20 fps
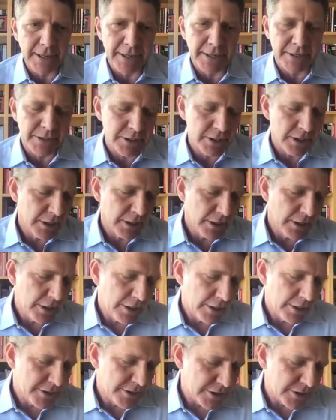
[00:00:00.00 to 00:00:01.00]
And
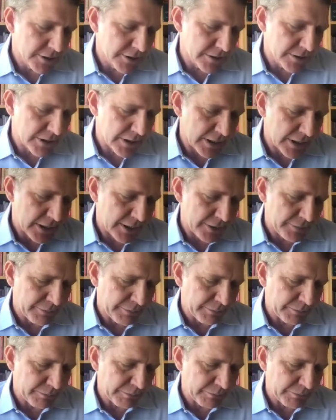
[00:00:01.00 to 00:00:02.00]
this is
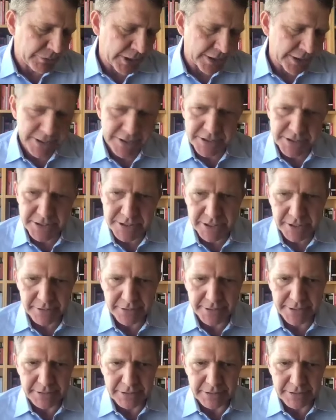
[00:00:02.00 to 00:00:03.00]
um, not
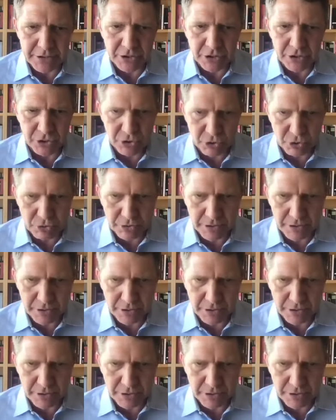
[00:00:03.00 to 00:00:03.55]
necessarily new.